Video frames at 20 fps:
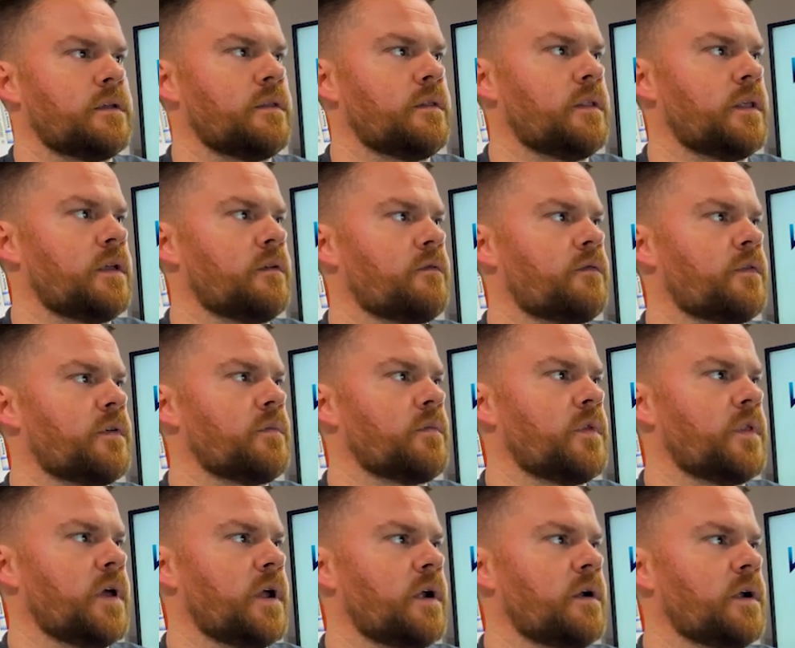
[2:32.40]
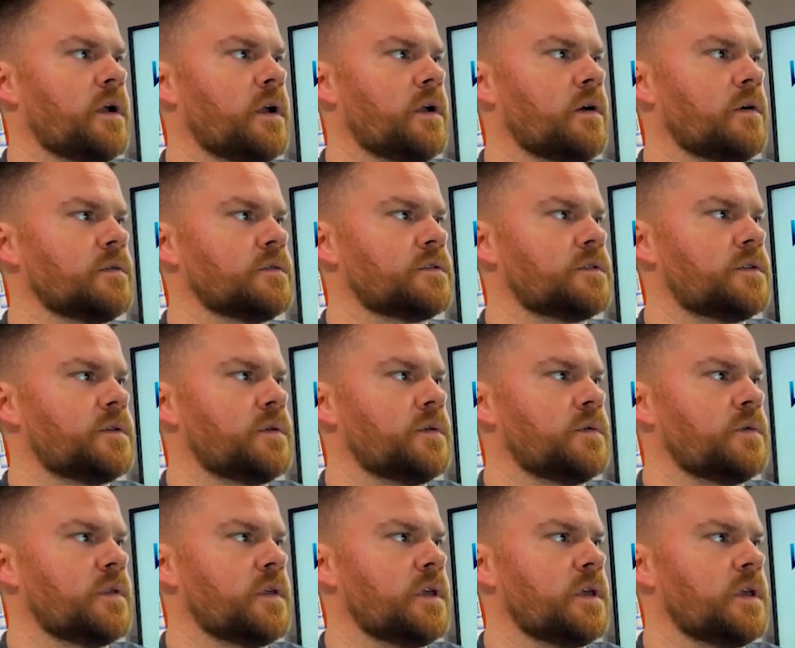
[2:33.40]
then from there it goes
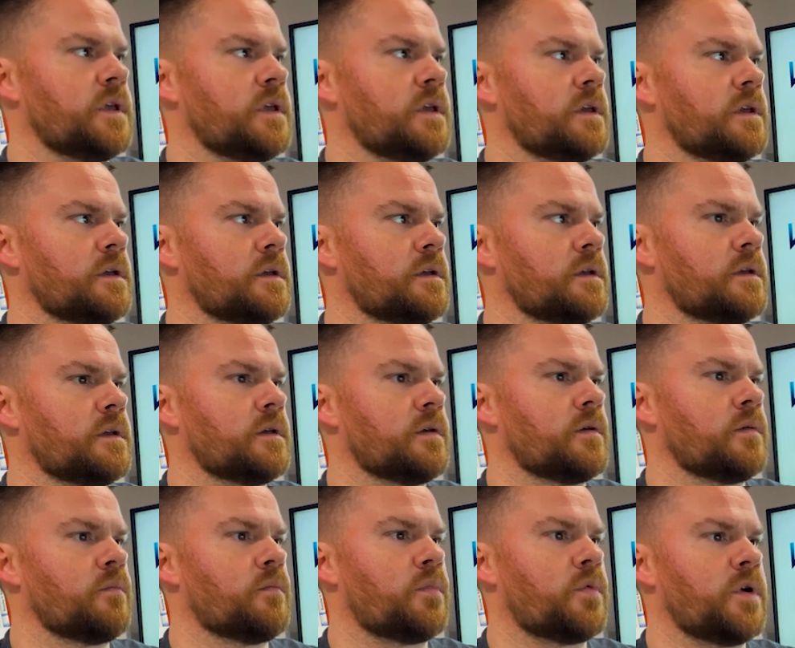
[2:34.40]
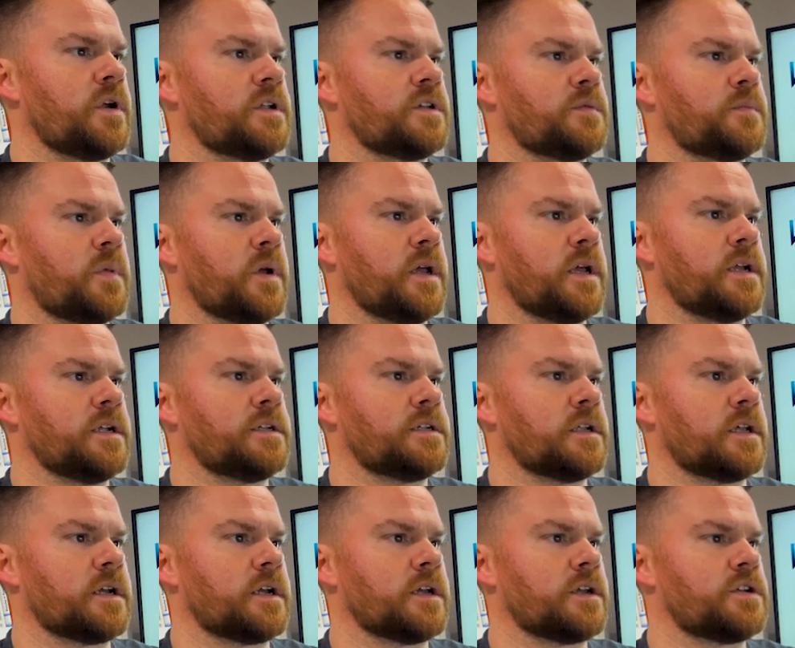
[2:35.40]
to the Bridge page
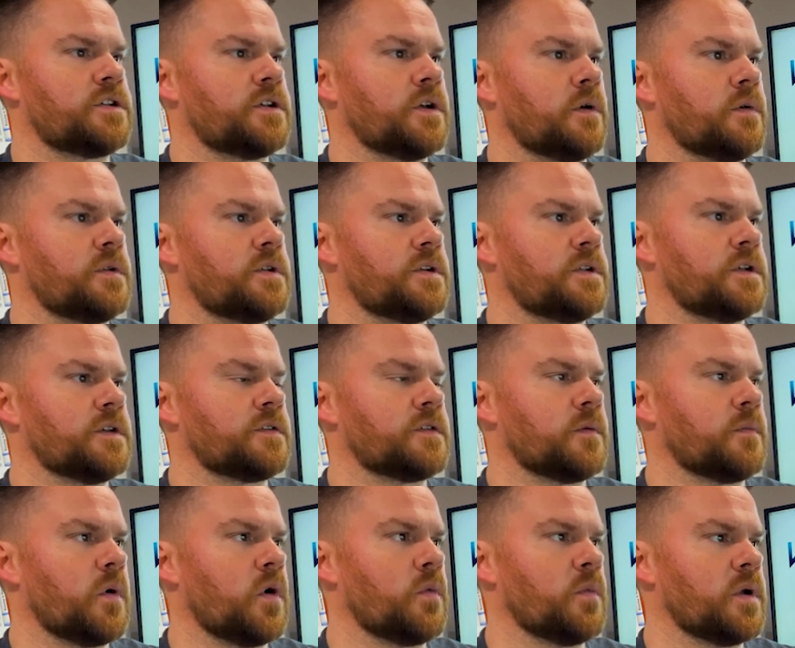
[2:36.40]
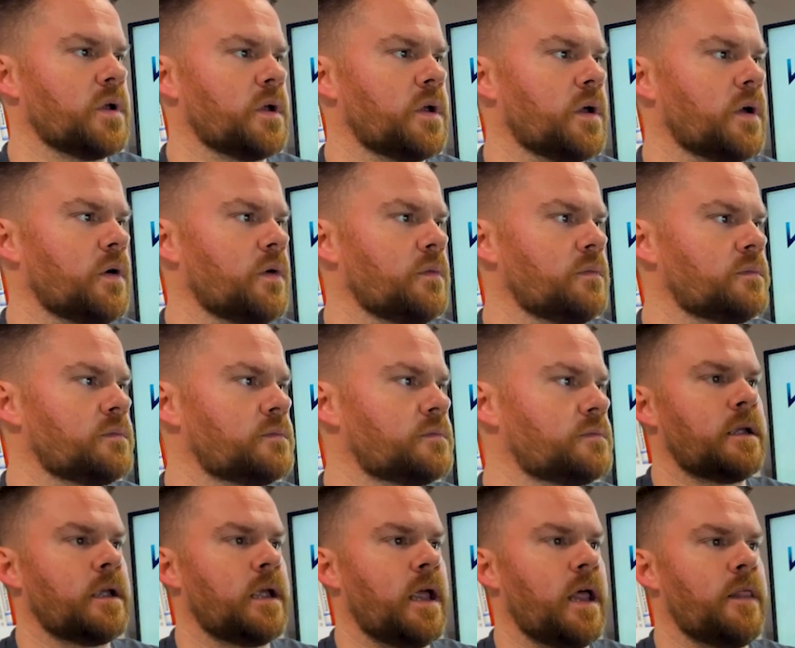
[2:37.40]
like I showed you just a moment ago,
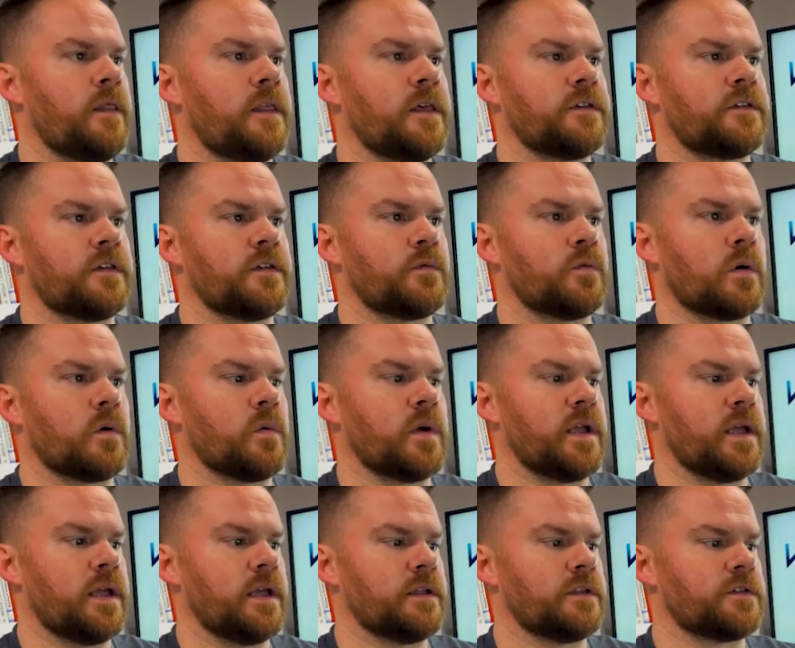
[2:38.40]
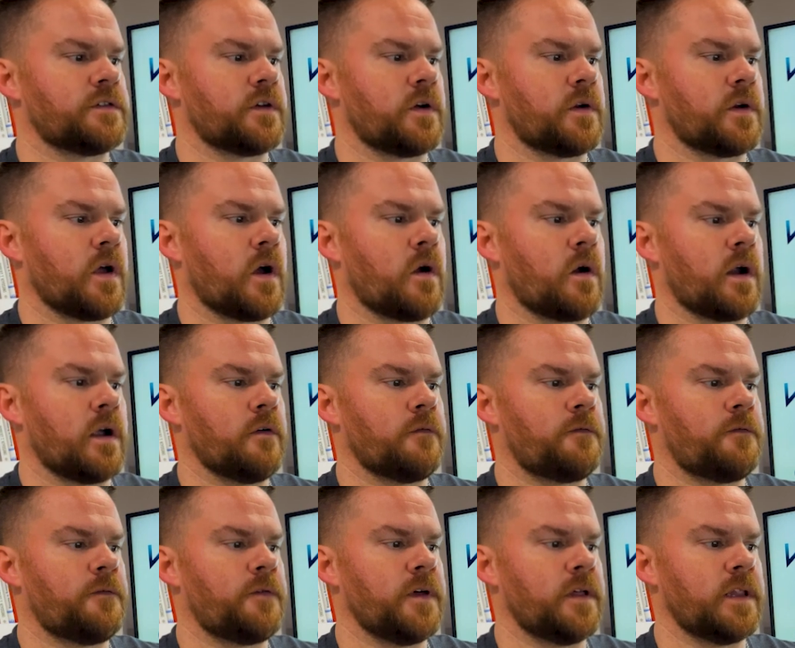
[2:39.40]
and this is where we insert our
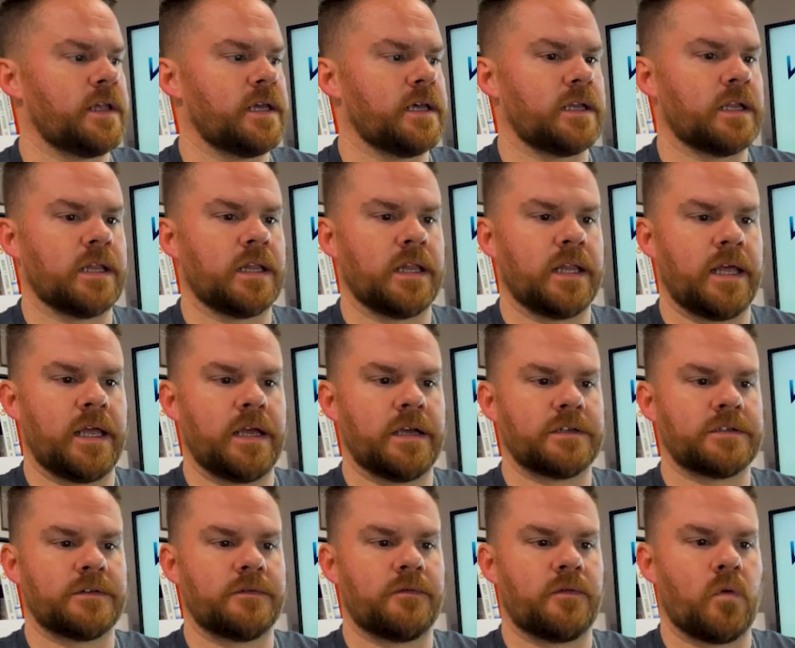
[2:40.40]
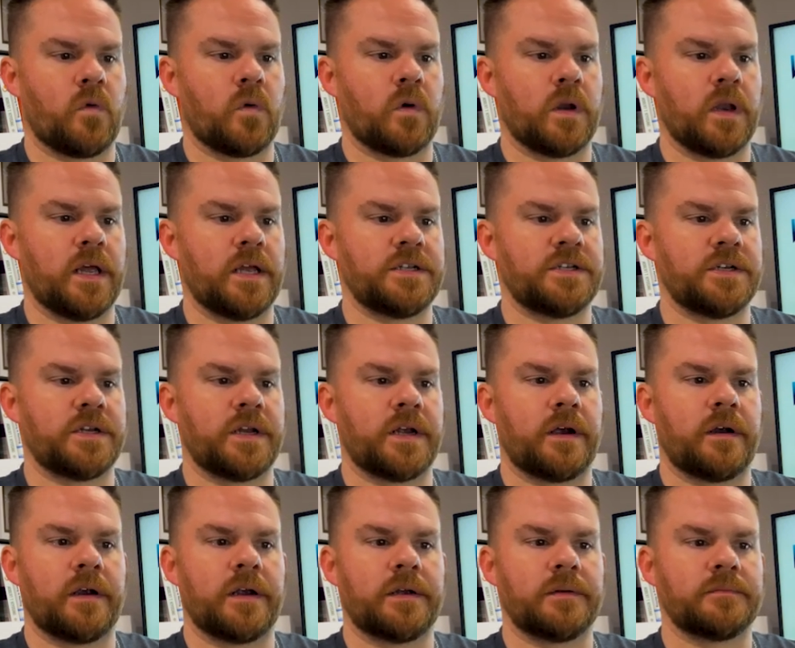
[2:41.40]
affiliate links for
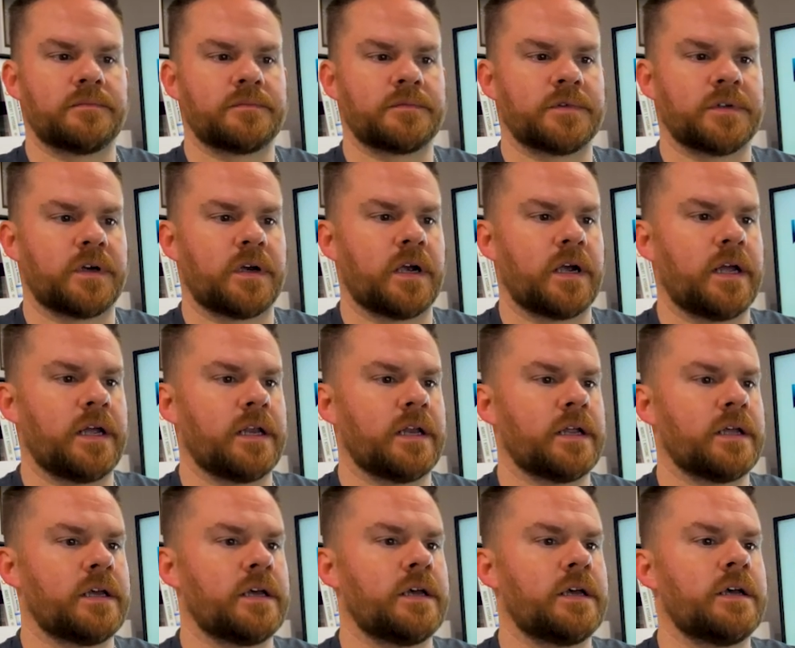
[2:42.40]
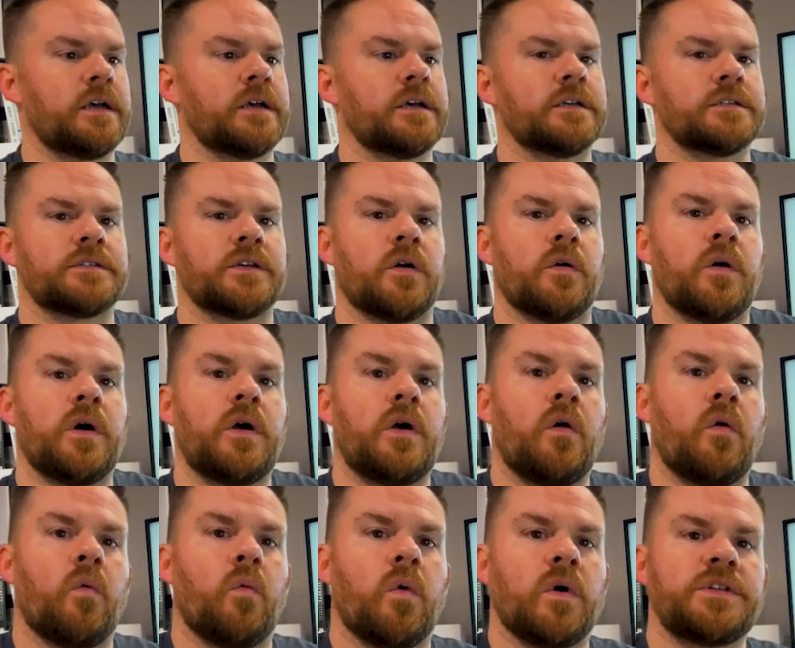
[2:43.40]
Legendary. All right, so
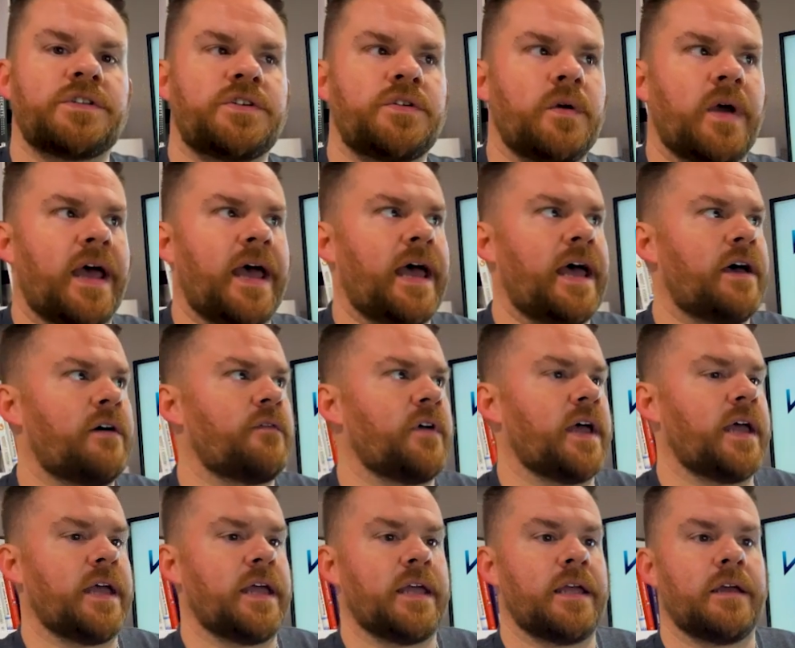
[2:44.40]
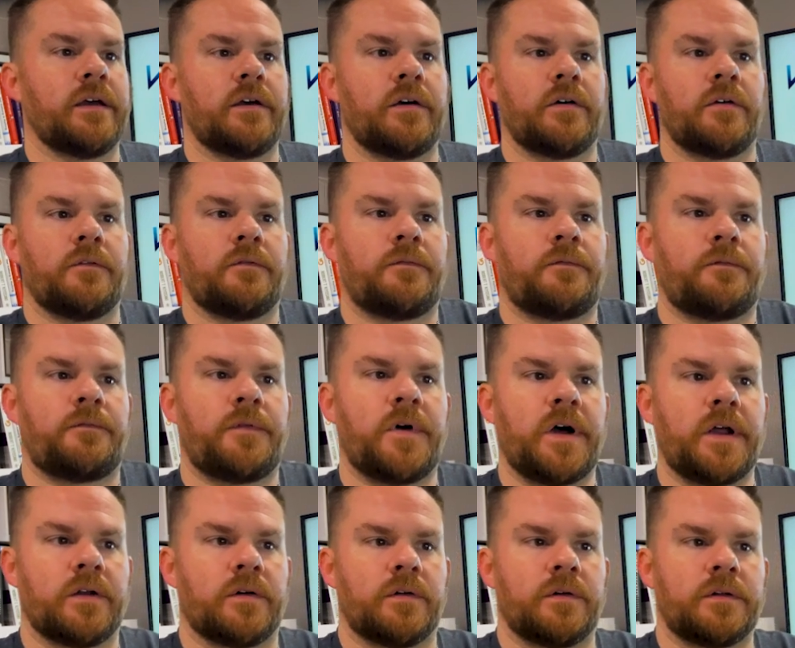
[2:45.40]
once you have a
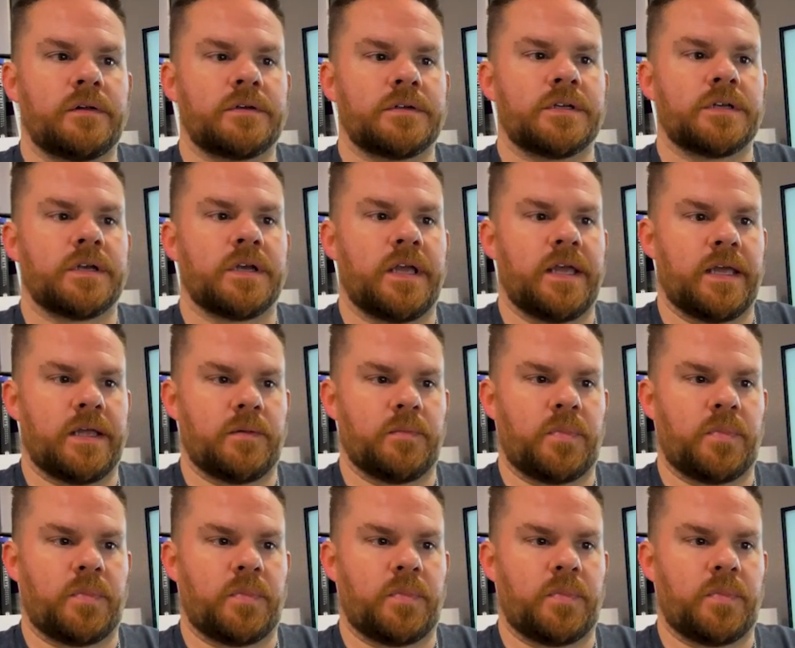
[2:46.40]
funnel in